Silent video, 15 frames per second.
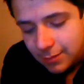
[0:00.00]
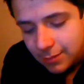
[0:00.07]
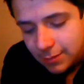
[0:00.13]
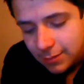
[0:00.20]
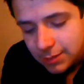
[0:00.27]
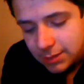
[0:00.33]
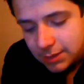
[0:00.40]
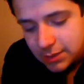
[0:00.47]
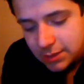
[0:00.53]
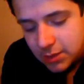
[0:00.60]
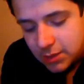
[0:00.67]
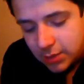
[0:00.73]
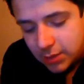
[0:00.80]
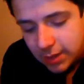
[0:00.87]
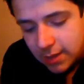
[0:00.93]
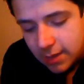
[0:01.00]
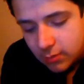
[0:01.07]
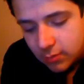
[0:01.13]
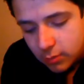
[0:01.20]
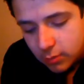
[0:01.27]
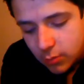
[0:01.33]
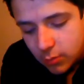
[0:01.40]
since they can't
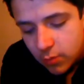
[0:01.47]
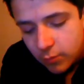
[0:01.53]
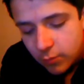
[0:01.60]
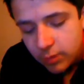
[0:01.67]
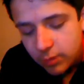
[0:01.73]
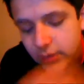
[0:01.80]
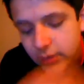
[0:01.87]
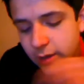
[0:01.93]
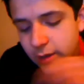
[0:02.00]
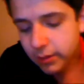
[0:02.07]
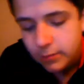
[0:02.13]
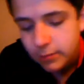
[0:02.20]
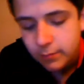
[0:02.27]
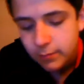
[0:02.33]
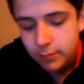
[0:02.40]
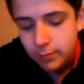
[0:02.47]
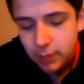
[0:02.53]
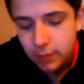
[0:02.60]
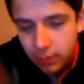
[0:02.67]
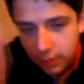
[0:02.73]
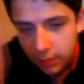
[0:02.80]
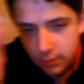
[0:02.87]
move or anything, and I
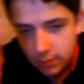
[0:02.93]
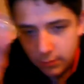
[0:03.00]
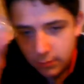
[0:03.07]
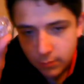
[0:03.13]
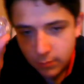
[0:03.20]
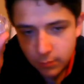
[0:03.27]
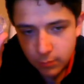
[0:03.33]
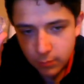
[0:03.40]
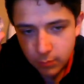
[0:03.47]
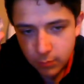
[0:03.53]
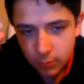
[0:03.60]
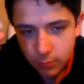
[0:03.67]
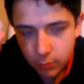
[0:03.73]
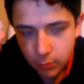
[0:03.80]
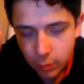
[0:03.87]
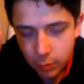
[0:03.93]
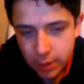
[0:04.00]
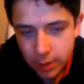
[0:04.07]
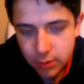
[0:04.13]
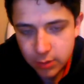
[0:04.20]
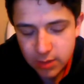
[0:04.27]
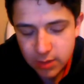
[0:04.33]
don't get why you
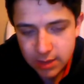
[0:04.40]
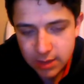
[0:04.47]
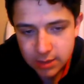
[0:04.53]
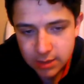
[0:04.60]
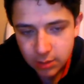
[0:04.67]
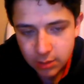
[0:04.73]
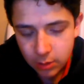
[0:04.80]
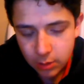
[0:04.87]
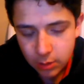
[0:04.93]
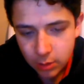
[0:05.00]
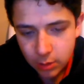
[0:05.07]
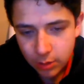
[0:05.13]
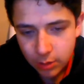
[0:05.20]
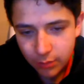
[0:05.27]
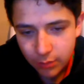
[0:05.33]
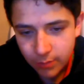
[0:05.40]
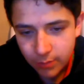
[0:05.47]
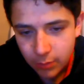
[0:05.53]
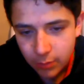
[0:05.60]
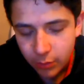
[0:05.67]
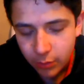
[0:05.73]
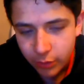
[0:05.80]
need this little clear
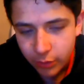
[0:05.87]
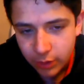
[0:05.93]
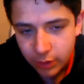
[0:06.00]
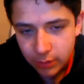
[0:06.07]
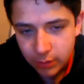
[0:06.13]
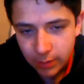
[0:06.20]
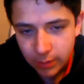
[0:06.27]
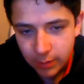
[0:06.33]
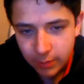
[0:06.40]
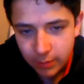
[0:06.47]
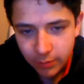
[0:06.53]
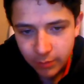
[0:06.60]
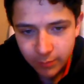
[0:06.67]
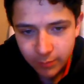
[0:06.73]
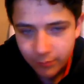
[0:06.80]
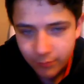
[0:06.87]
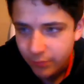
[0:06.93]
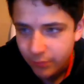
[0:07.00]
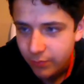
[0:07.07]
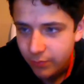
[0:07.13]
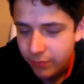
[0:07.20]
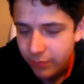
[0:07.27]
ball thing to play with them.
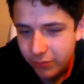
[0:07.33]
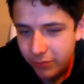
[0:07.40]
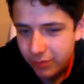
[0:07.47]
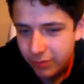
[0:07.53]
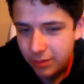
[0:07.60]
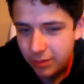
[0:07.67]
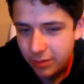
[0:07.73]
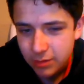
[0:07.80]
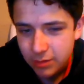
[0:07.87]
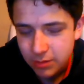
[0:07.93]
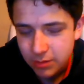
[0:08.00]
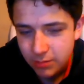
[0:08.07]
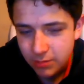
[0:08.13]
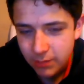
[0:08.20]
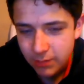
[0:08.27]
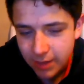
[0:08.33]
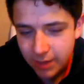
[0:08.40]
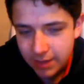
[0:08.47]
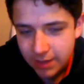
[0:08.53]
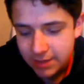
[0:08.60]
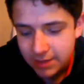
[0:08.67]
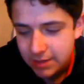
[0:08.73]
Doesn't make any
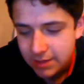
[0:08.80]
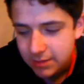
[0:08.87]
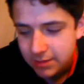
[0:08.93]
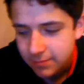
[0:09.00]
sense.